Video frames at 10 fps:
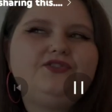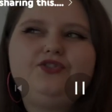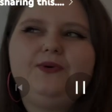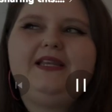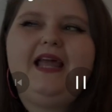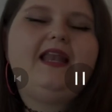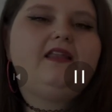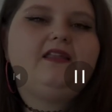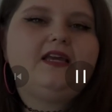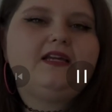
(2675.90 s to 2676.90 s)
doing
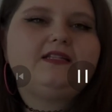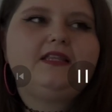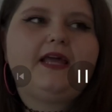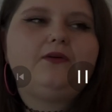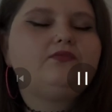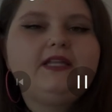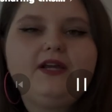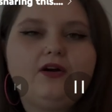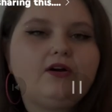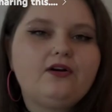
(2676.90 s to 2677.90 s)
anything to like really
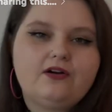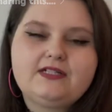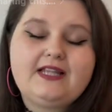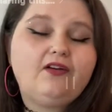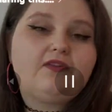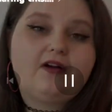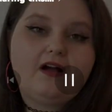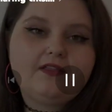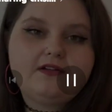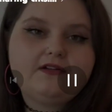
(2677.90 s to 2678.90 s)
hurt herself or
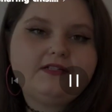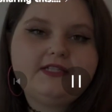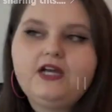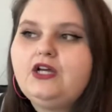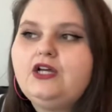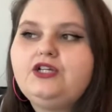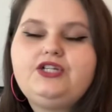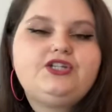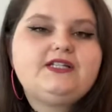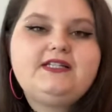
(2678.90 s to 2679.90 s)
others.
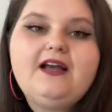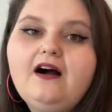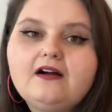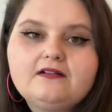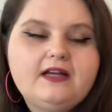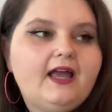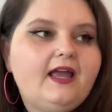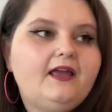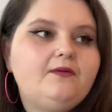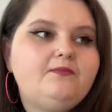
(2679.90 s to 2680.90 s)
She's just young
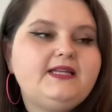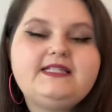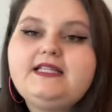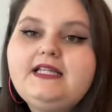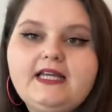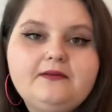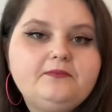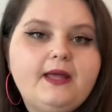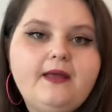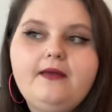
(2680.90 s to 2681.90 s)
and being silly
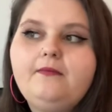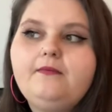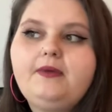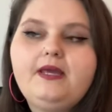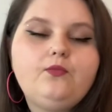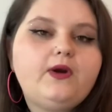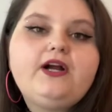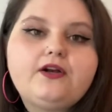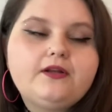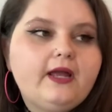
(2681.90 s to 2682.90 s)
and being
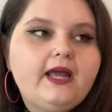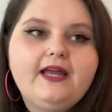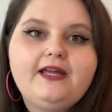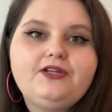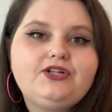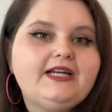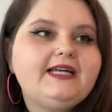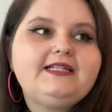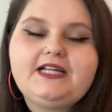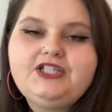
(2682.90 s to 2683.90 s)
weird and trying to
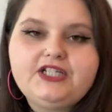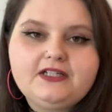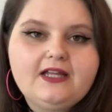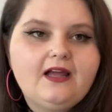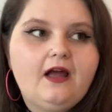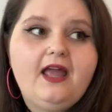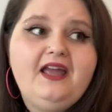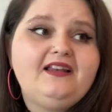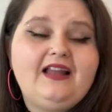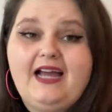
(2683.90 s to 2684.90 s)
get attention.
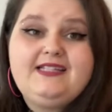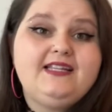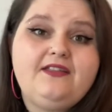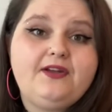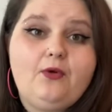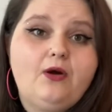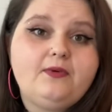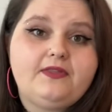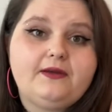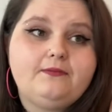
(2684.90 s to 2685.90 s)
And I see nothing wrong with
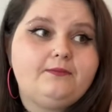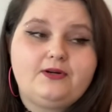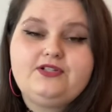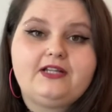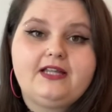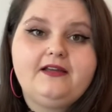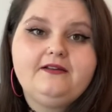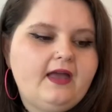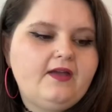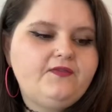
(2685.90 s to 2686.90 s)
it, personally.
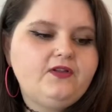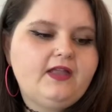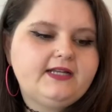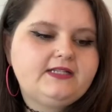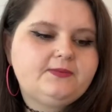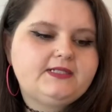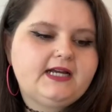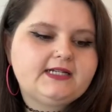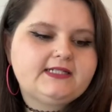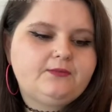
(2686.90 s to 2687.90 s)
If you lied to
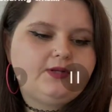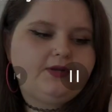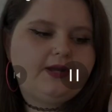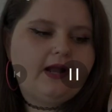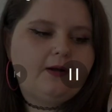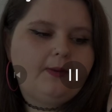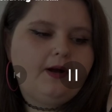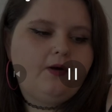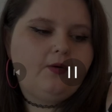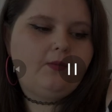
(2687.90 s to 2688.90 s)
protect someone you care
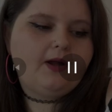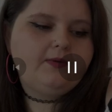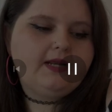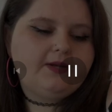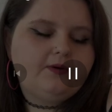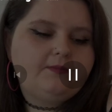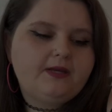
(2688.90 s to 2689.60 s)
about, why would anyone be